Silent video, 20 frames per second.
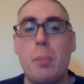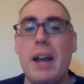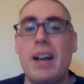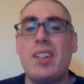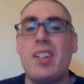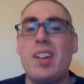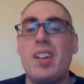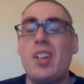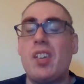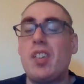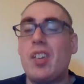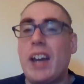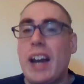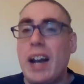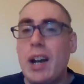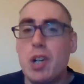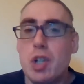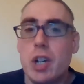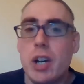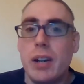a
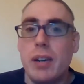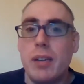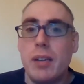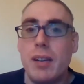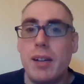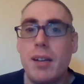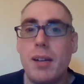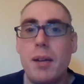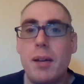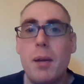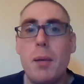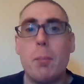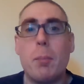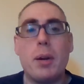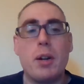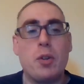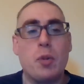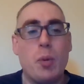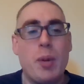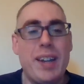distinction
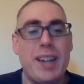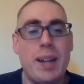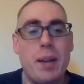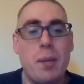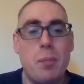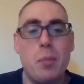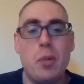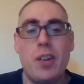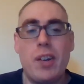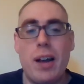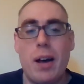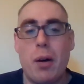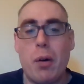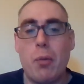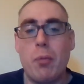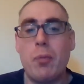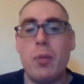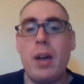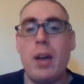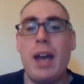between
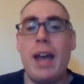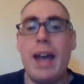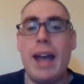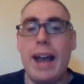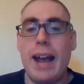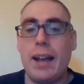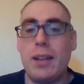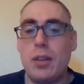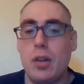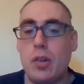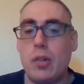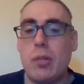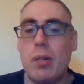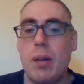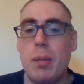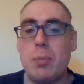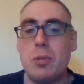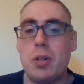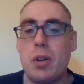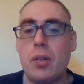himself and the
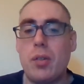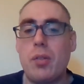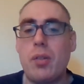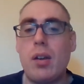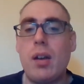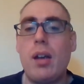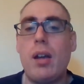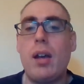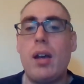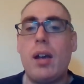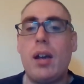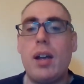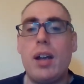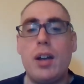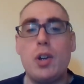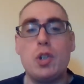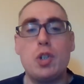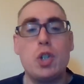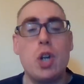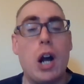scriptures
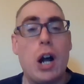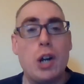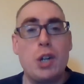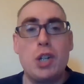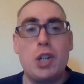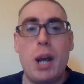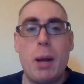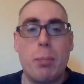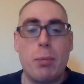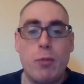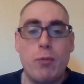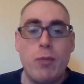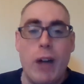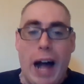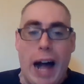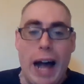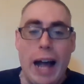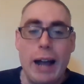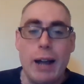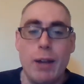in John chapter
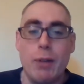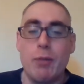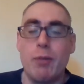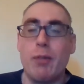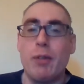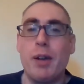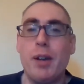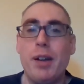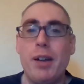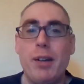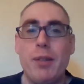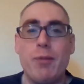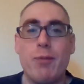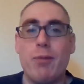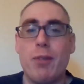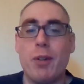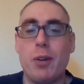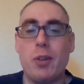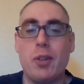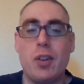five,
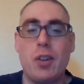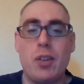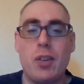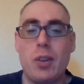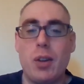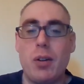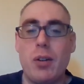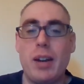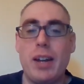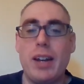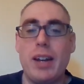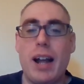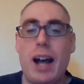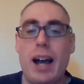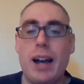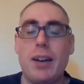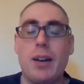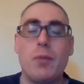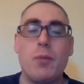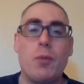verses
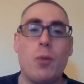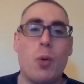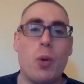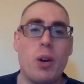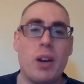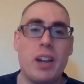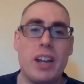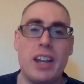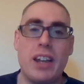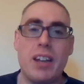thirty-nine and forty.